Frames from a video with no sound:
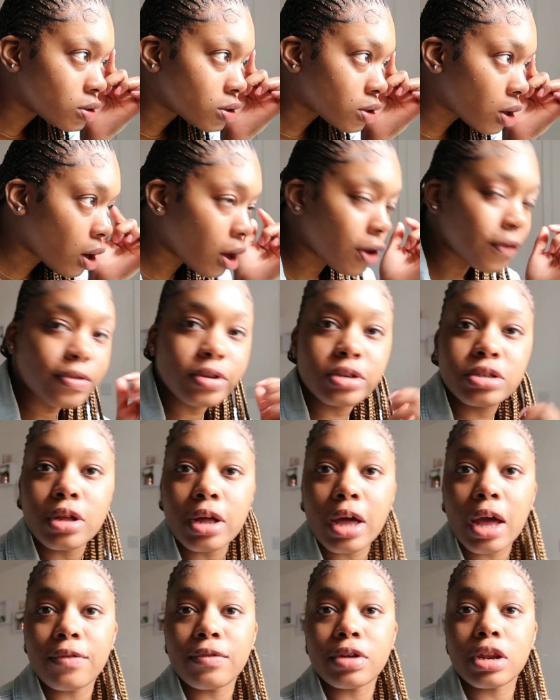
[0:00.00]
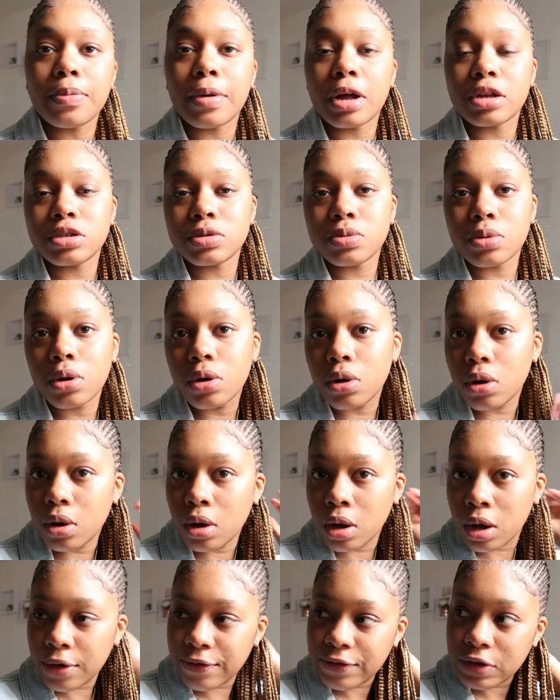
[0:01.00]
so hopefully start getting ready by two
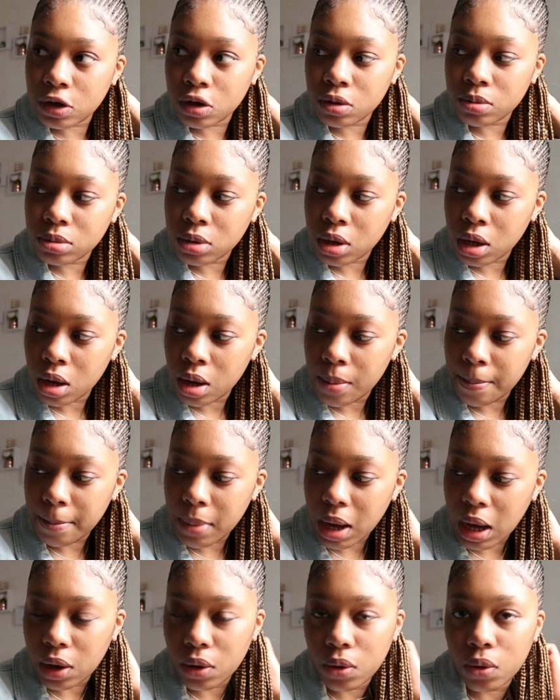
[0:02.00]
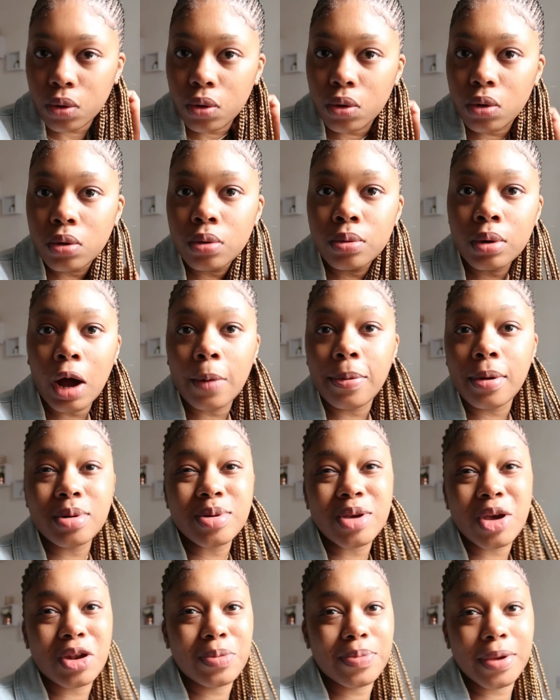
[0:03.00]
o'clock film my haul i'll
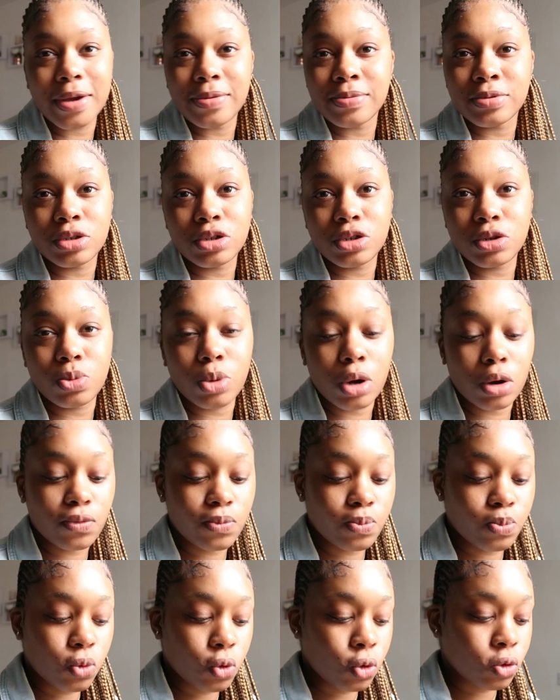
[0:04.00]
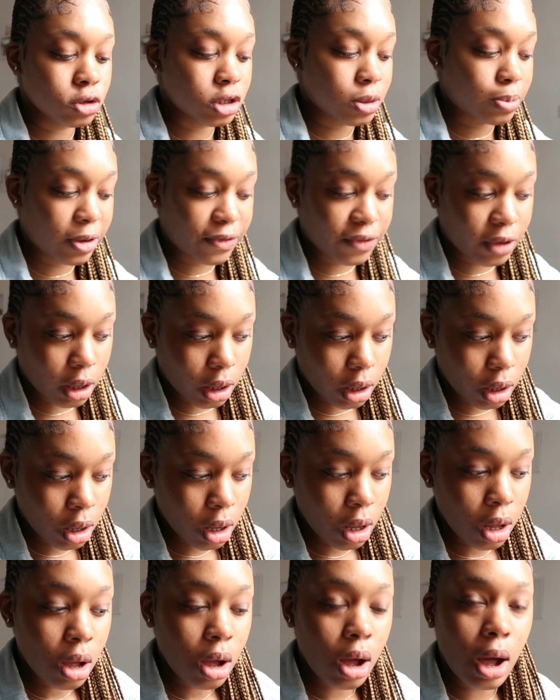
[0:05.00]
probably only be able to do one haul to be fair
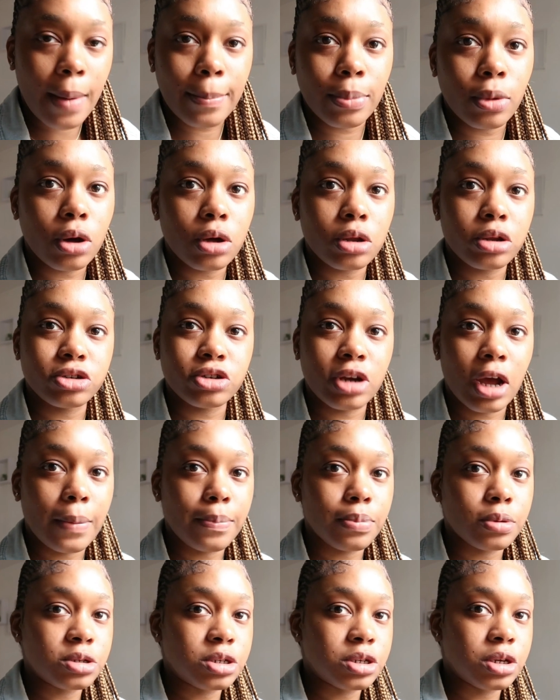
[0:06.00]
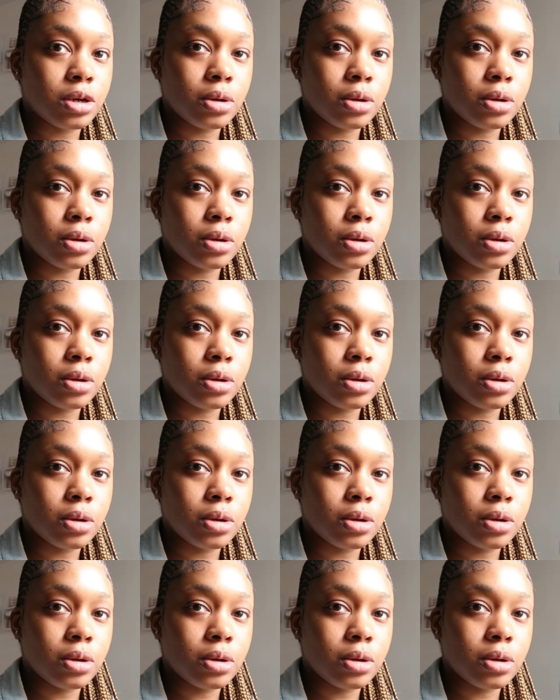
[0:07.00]
i'm not going to try and push